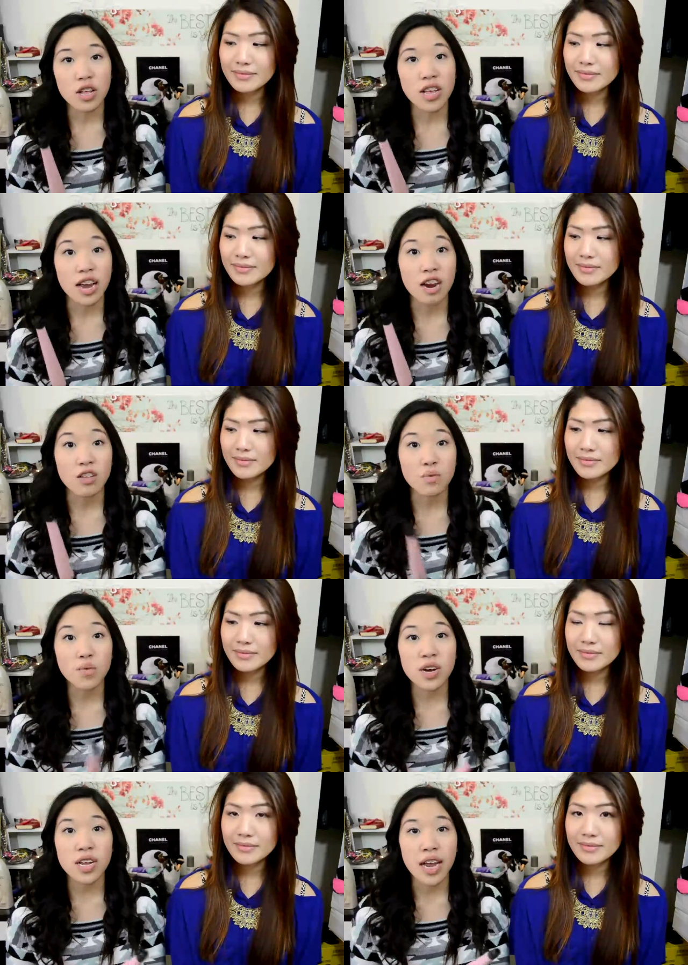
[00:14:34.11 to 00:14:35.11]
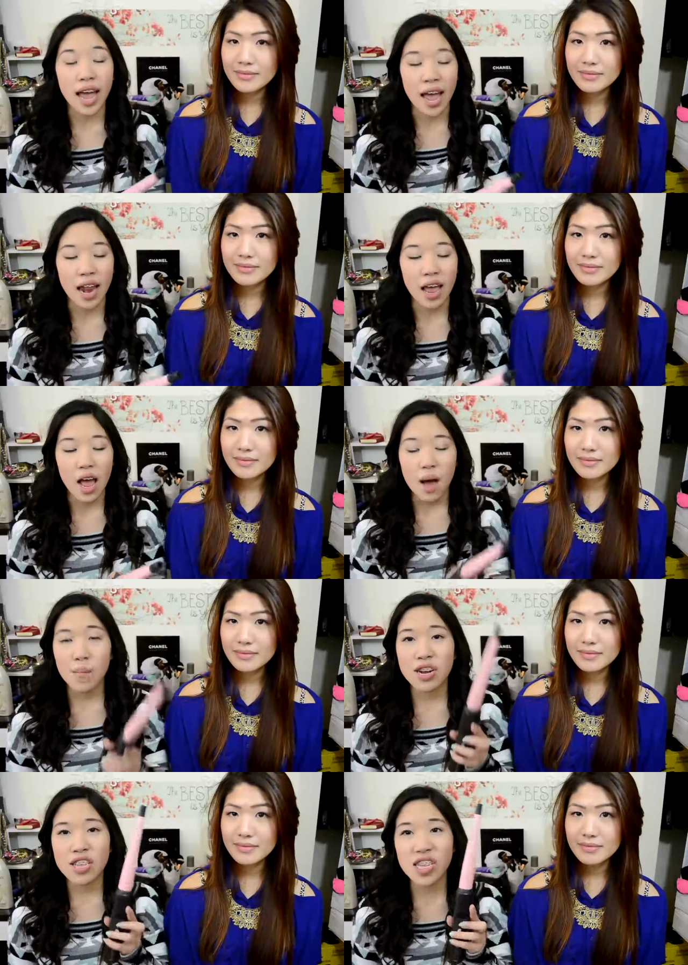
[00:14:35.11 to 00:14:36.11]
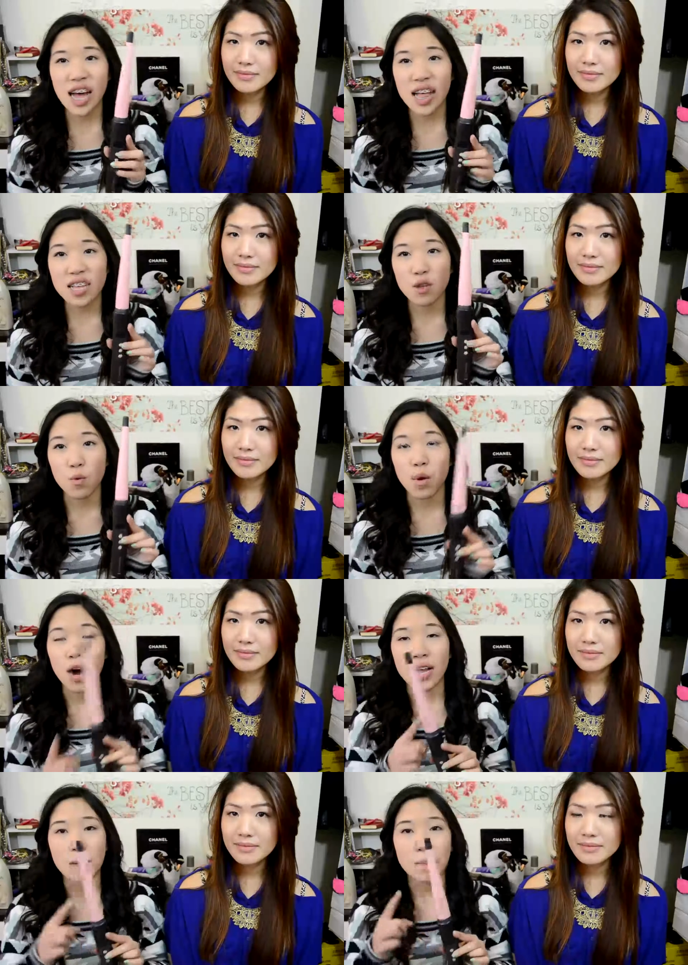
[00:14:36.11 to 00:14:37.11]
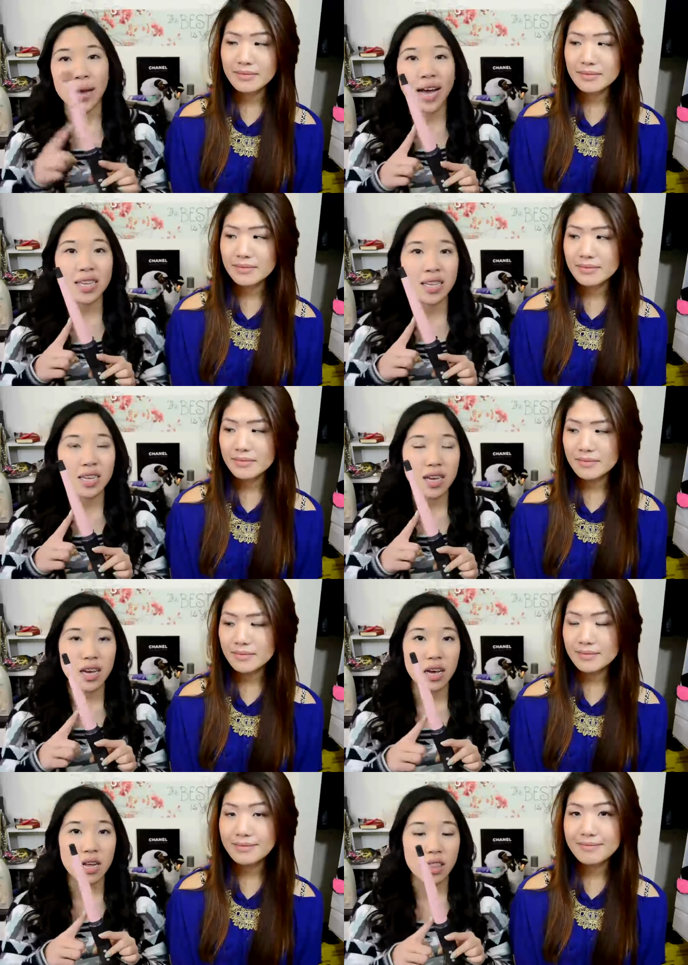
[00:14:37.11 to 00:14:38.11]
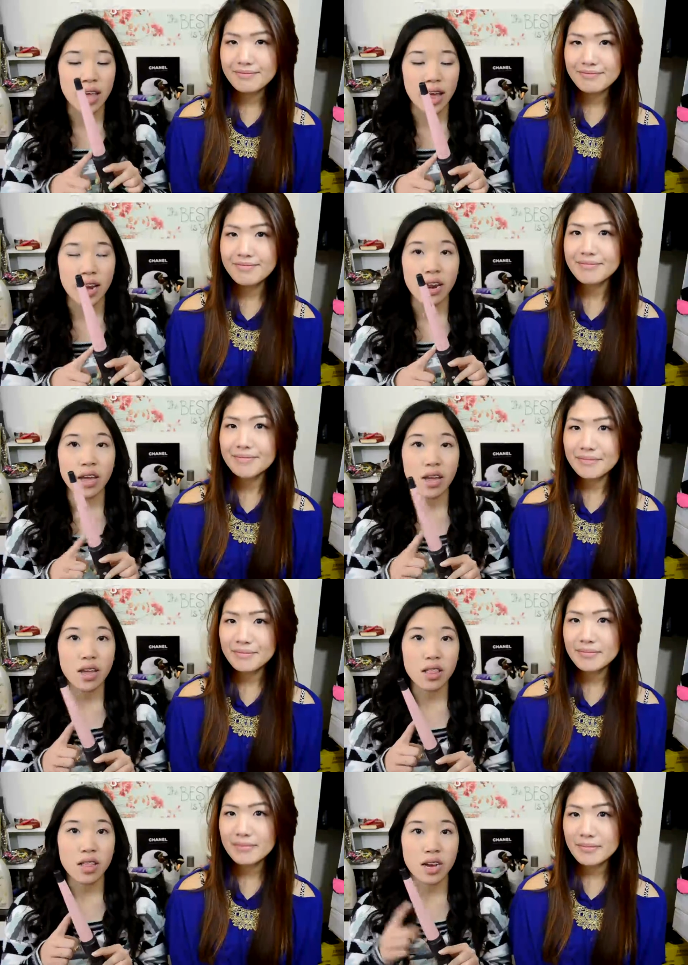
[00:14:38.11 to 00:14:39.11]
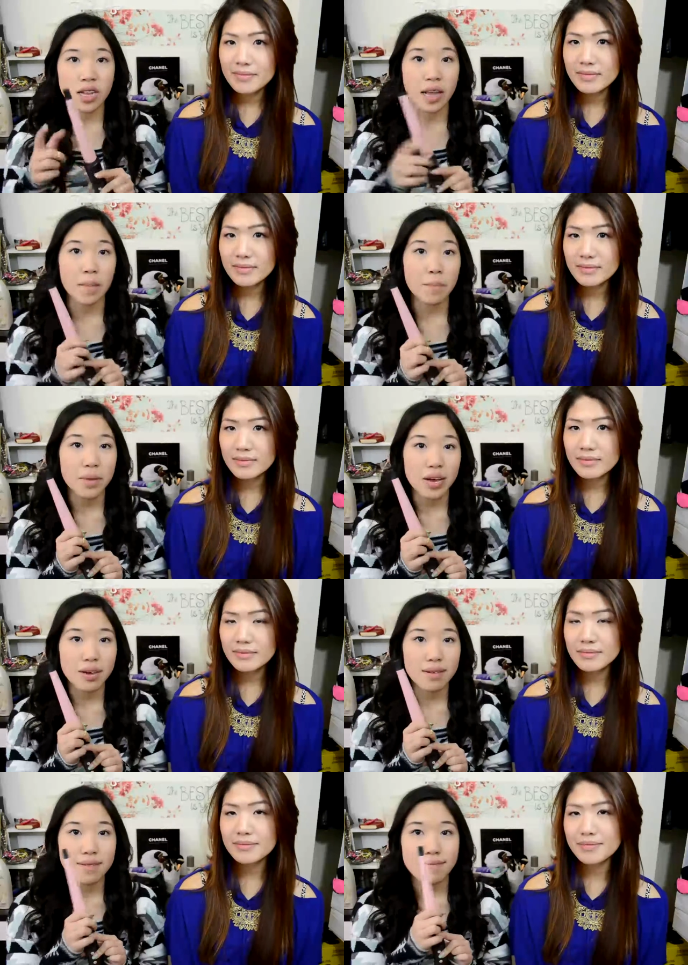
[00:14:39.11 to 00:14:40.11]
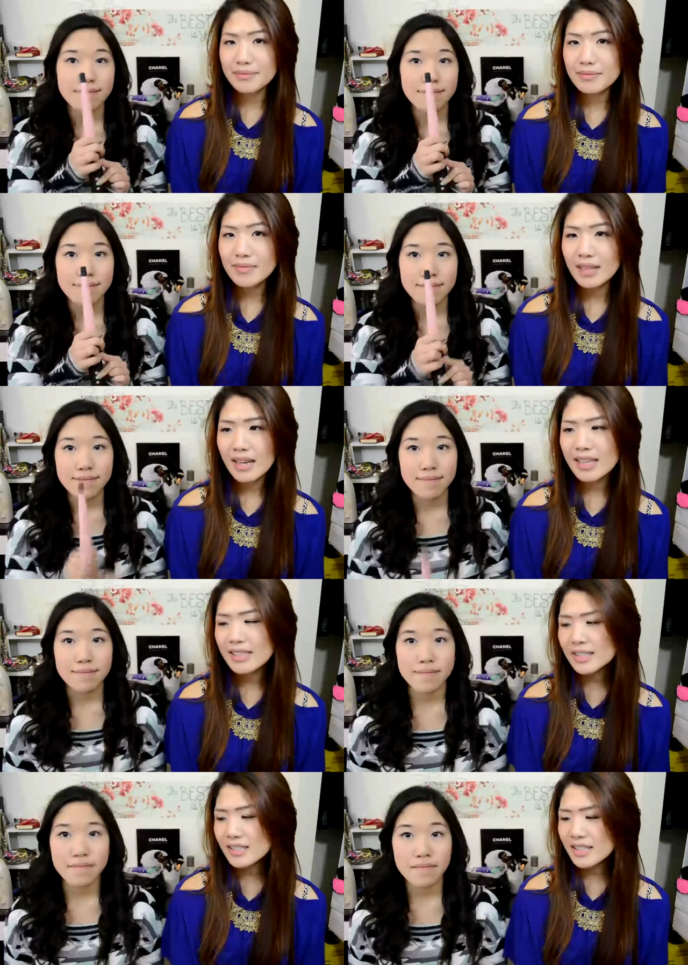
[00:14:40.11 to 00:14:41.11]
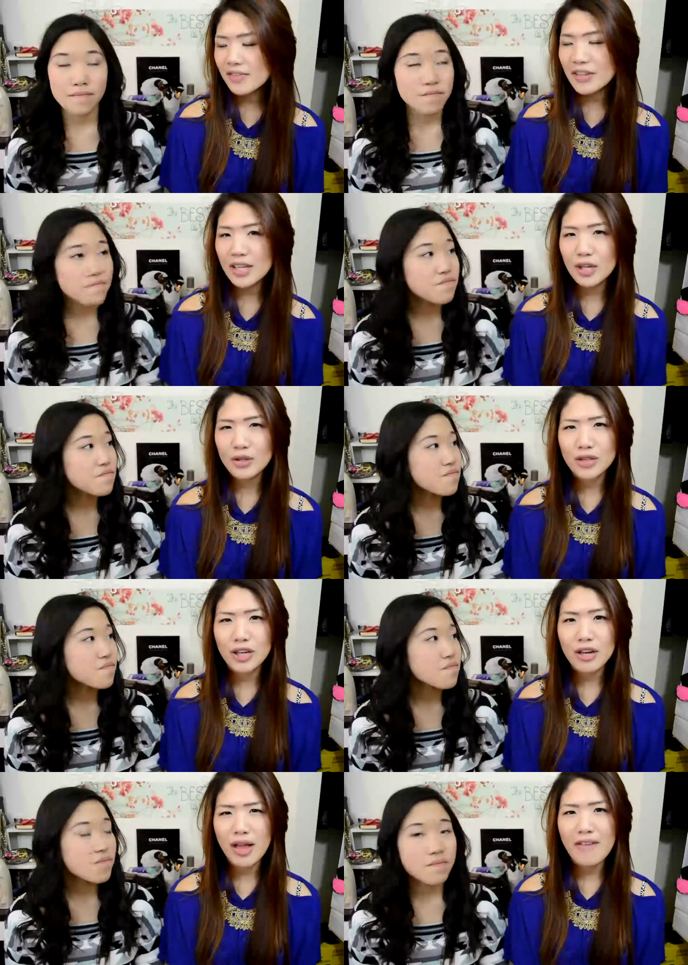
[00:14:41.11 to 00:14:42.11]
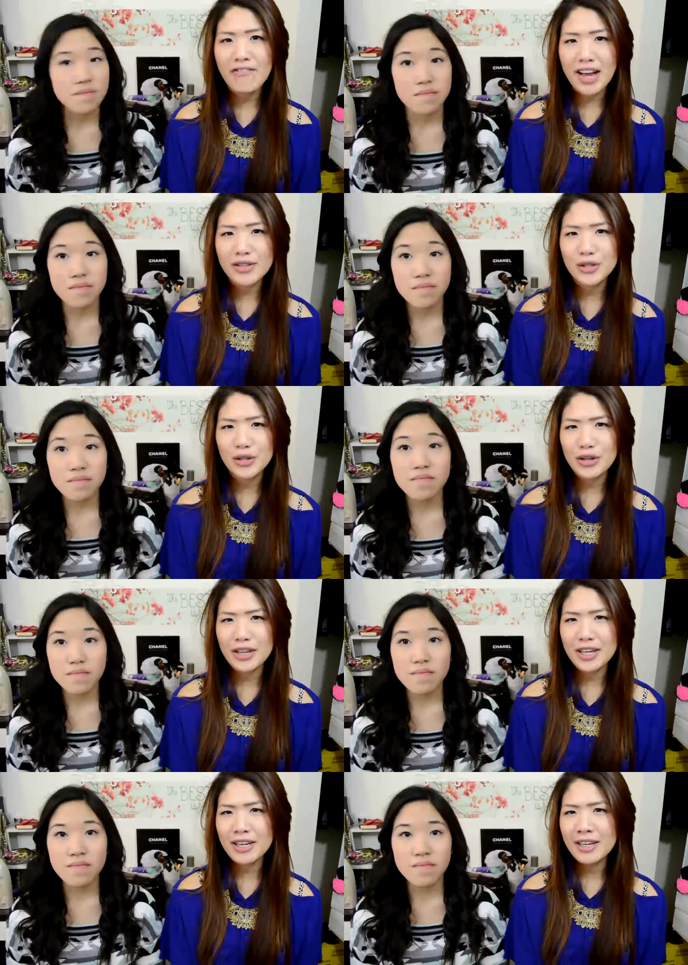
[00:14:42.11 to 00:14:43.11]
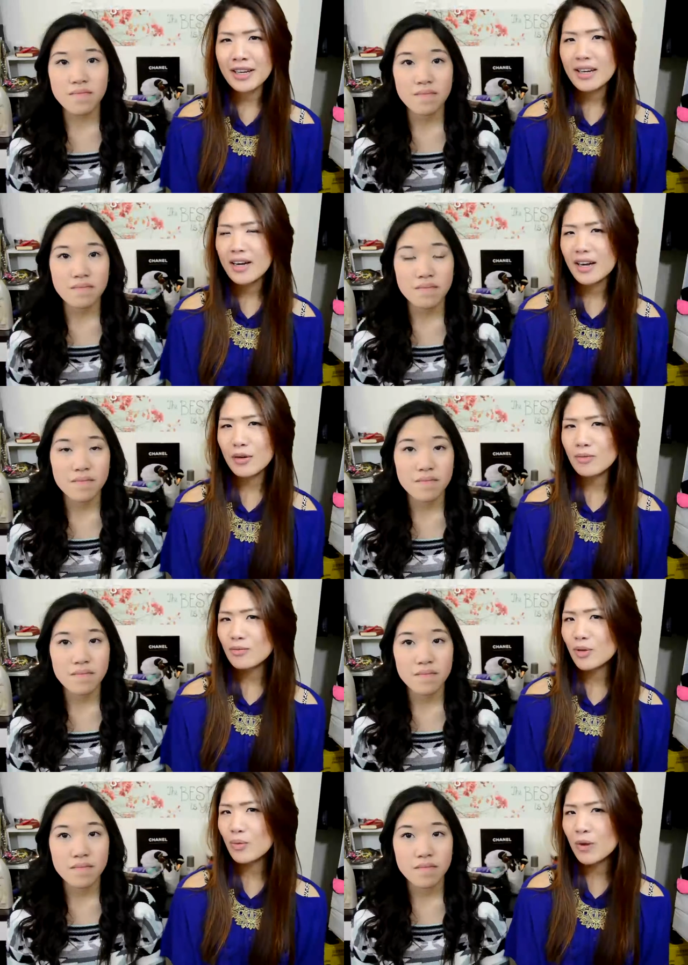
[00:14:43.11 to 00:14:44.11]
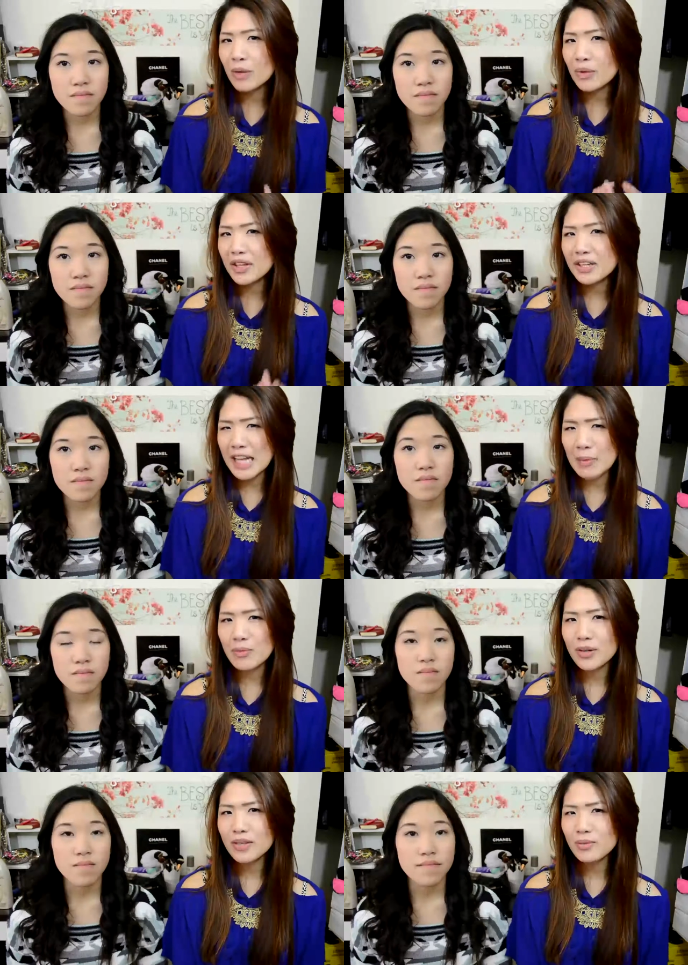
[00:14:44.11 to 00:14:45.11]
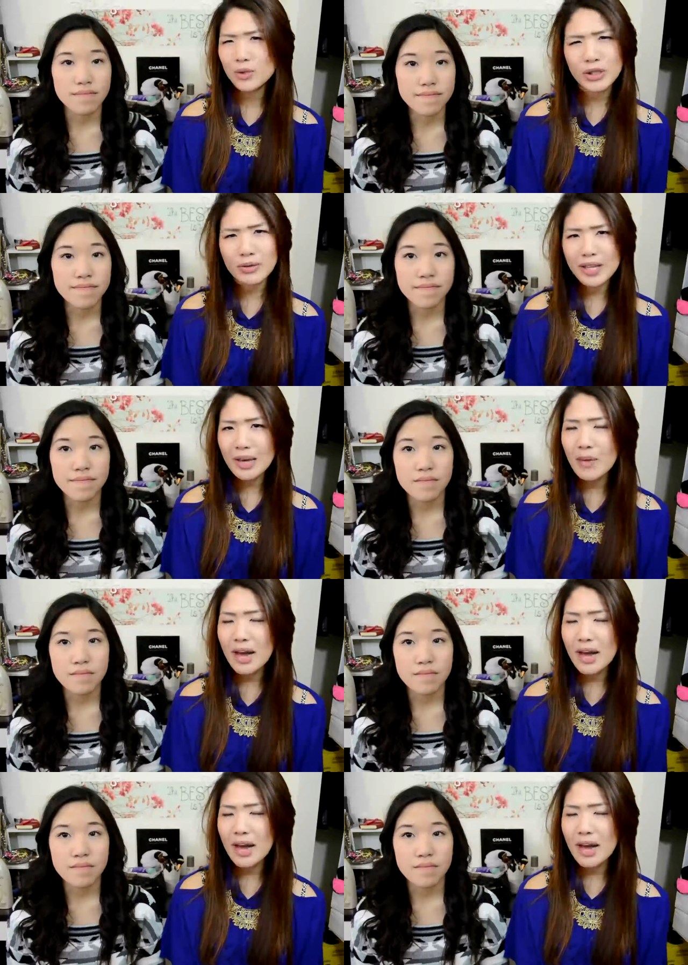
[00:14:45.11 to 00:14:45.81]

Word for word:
Speaker 1: curling irons would and personally I like the wand best than a clamp. Mm
Speaker 2: -hmm. It definitely curls your hair a lot faster than a one with a clamp would which I don't get